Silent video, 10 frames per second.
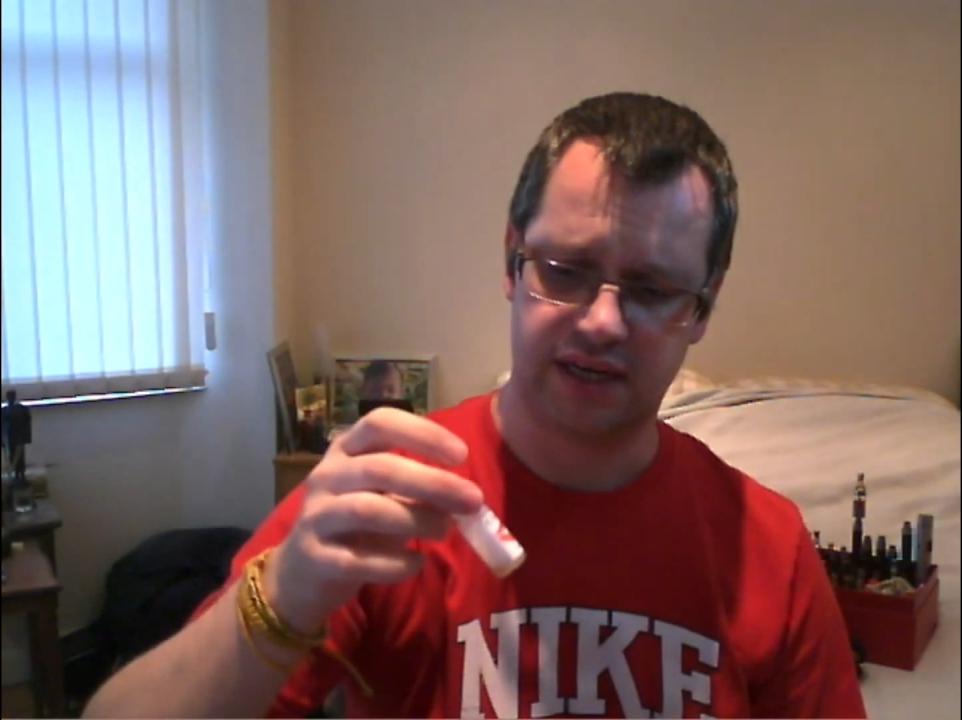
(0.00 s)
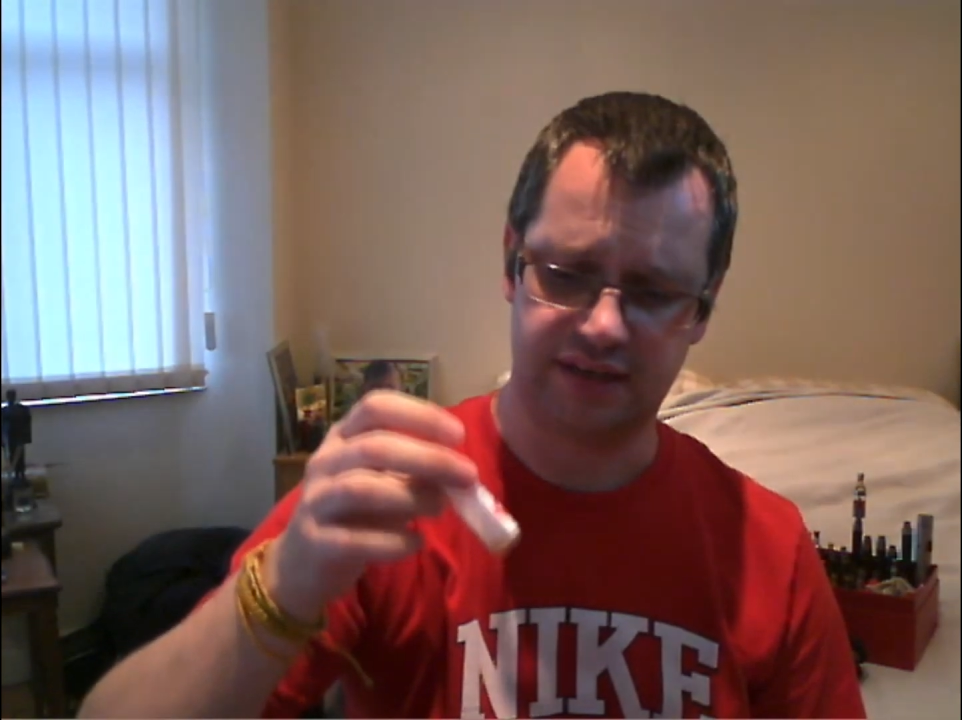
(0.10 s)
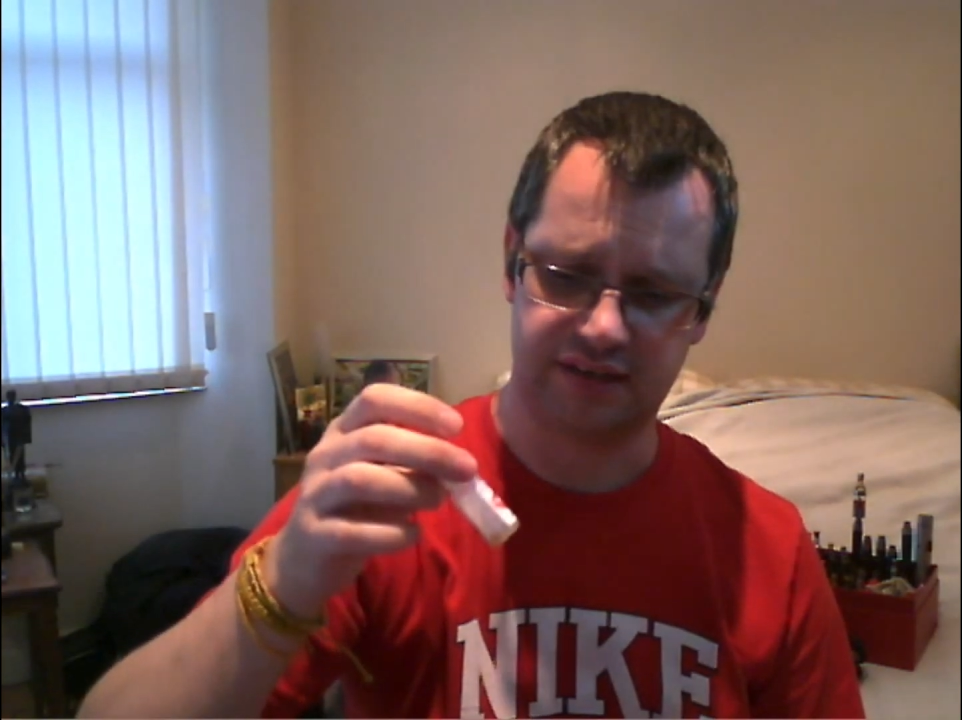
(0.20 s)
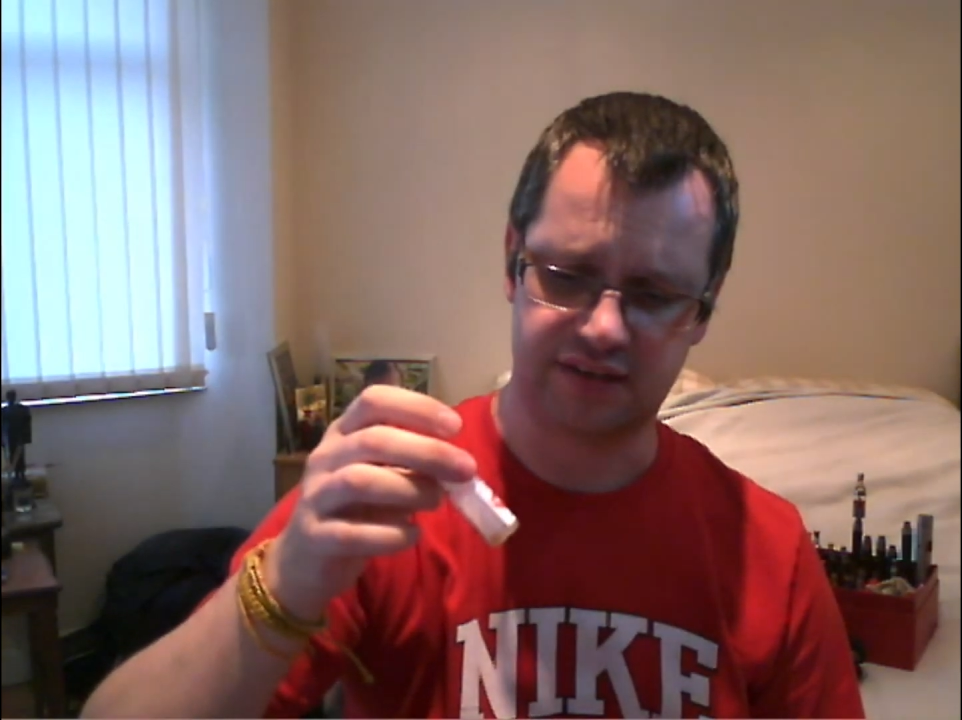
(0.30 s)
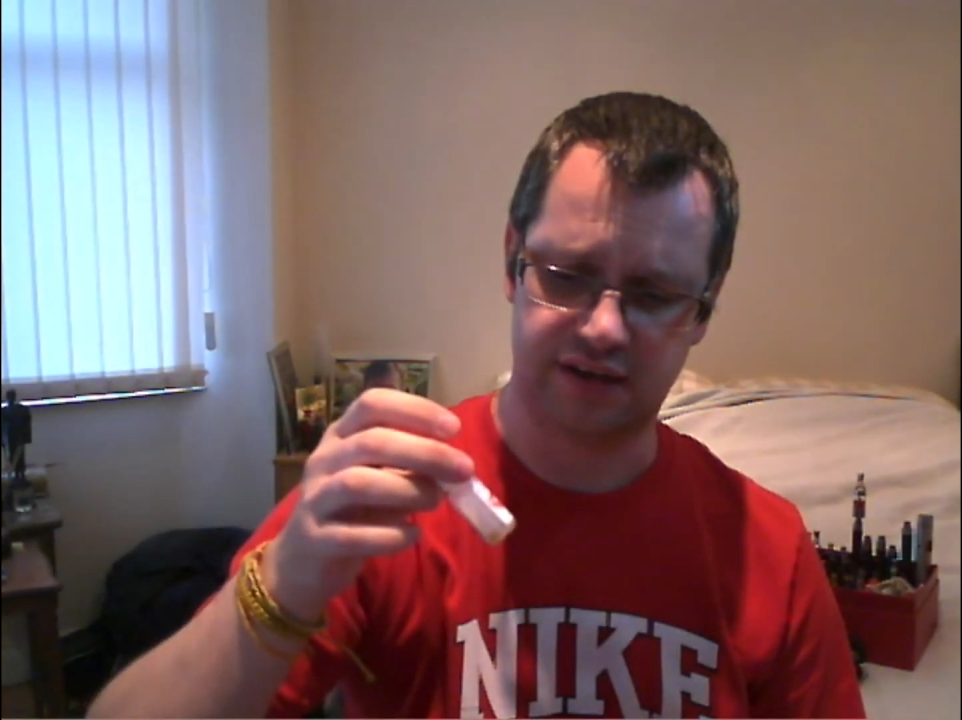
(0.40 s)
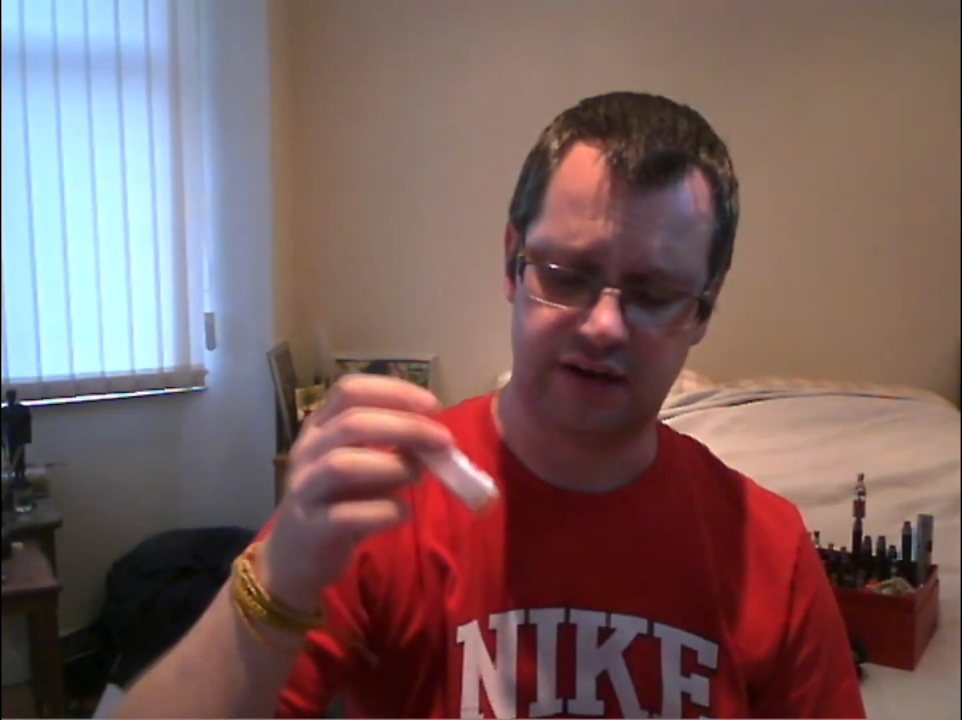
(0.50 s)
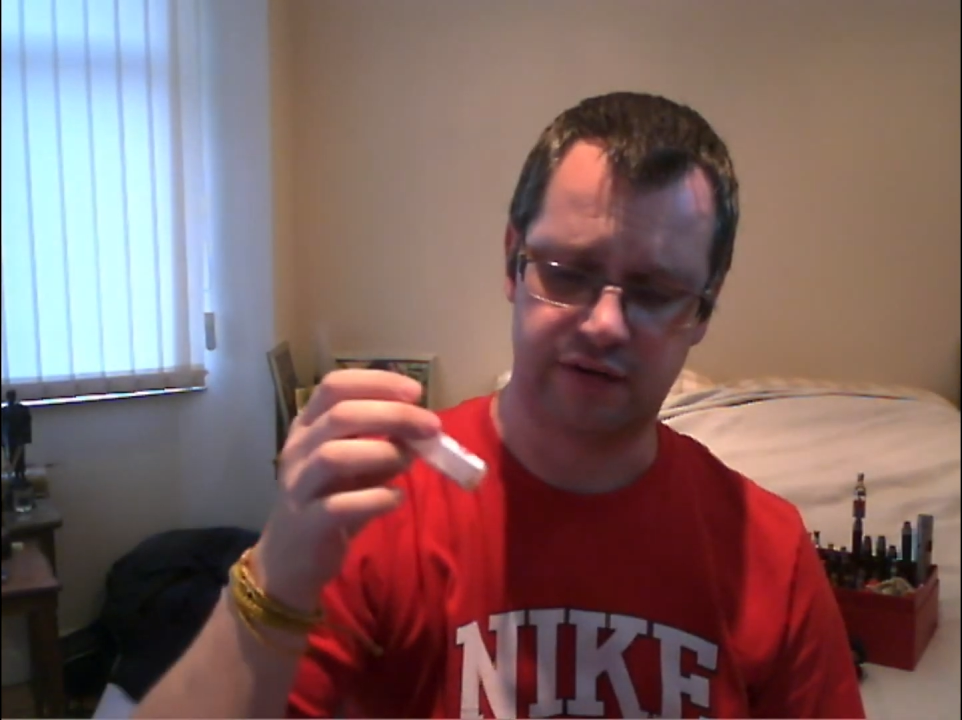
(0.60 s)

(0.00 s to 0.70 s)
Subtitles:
It's